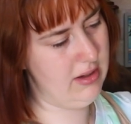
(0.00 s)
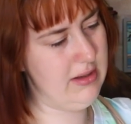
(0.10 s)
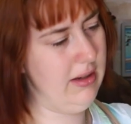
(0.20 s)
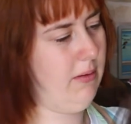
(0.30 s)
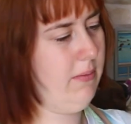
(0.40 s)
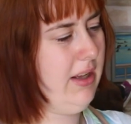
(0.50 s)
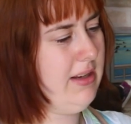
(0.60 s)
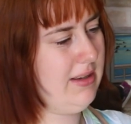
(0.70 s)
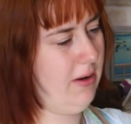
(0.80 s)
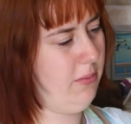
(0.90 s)
It's like a
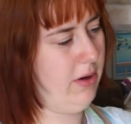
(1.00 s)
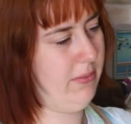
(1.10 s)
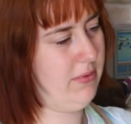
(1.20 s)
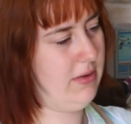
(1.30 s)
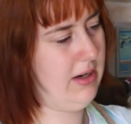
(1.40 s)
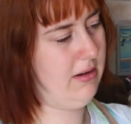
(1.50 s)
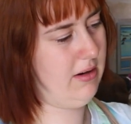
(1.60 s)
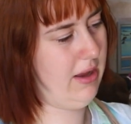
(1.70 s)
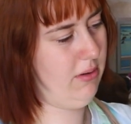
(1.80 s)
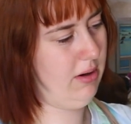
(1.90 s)
really subtle purple streak.
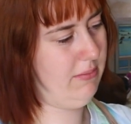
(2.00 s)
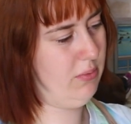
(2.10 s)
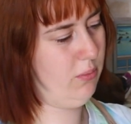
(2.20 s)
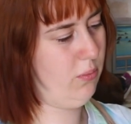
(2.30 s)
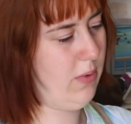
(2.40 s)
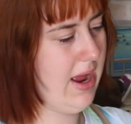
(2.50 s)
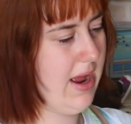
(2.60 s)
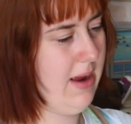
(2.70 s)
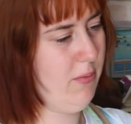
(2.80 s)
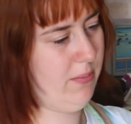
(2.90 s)
I thought it was
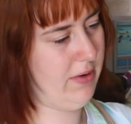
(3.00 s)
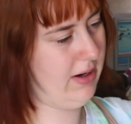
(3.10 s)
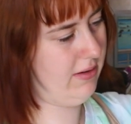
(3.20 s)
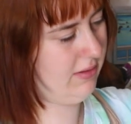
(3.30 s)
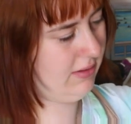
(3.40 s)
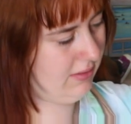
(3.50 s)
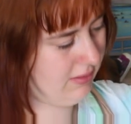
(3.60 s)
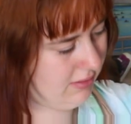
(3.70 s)
way more pronounced.